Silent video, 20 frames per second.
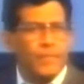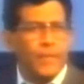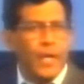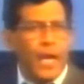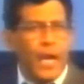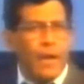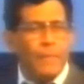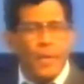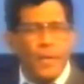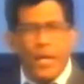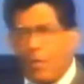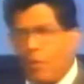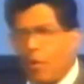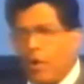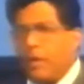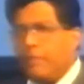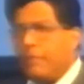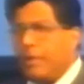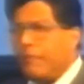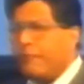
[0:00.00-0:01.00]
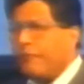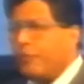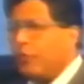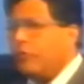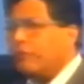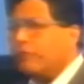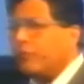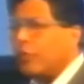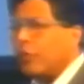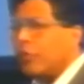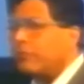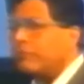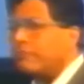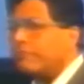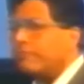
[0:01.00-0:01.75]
How many want to be fruitful?